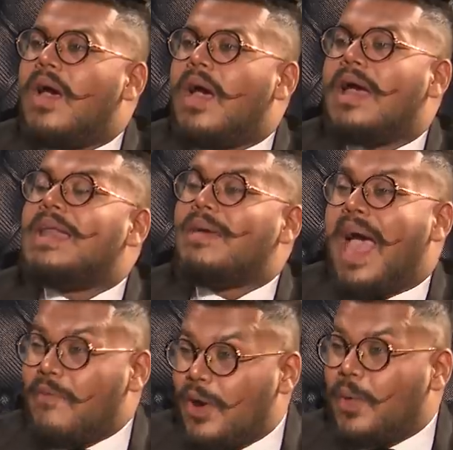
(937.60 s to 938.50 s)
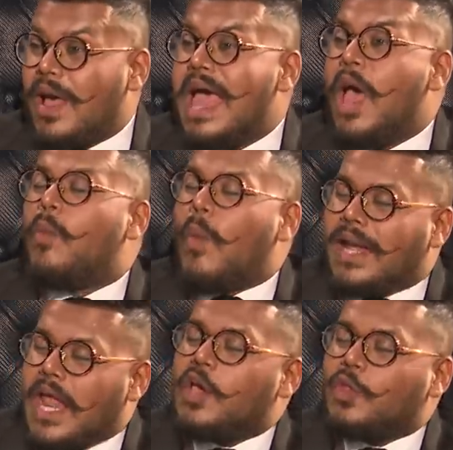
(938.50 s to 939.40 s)
Uh, let, I want off. to.
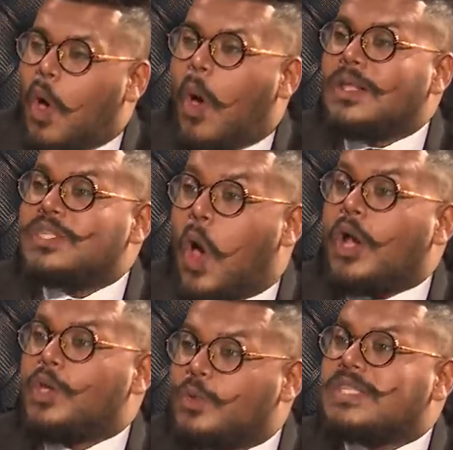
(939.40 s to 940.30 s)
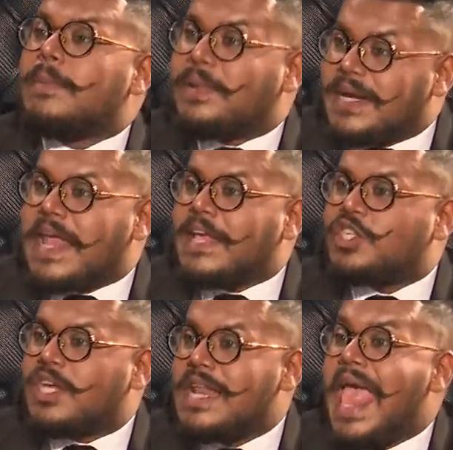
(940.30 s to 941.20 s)
What are your thoughts on using
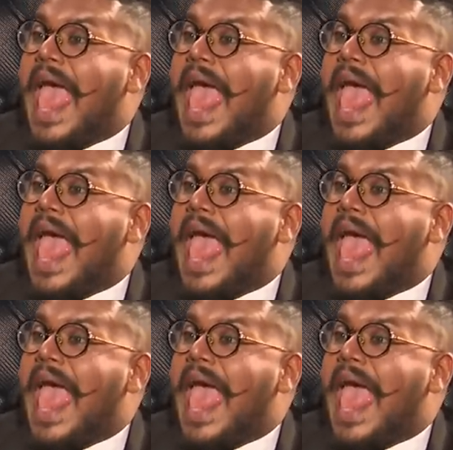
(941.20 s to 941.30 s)
protection